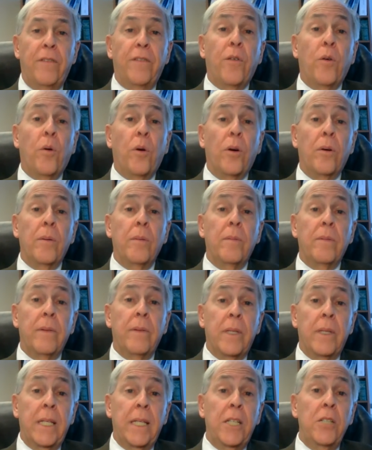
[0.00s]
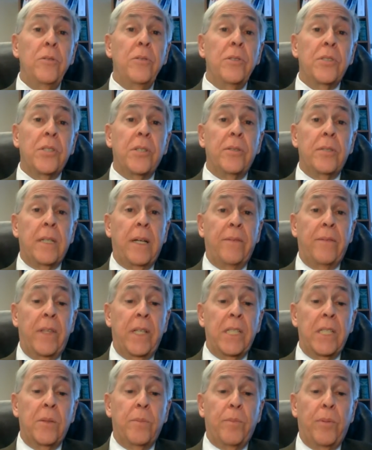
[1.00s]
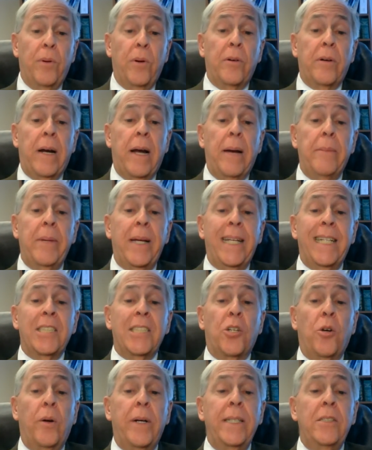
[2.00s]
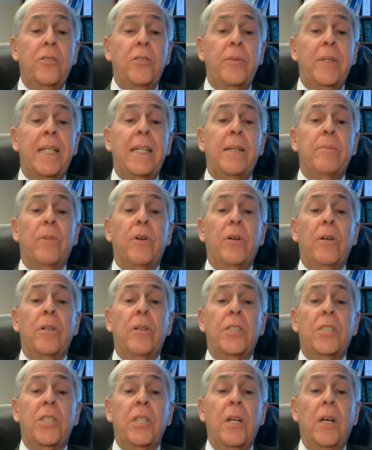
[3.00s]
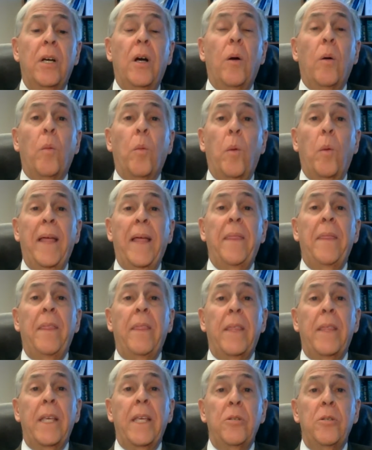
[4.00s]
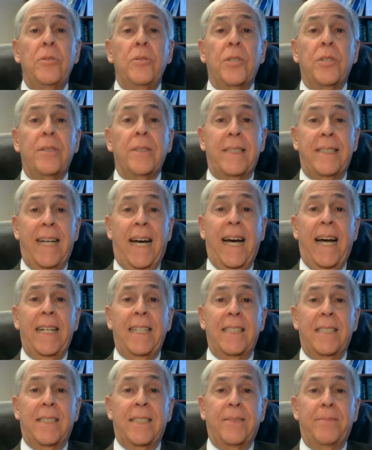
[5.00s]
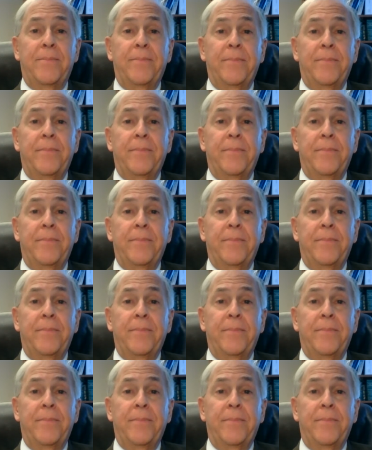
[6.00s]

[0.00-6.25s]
for the users of this program is going to emerge when the user dies.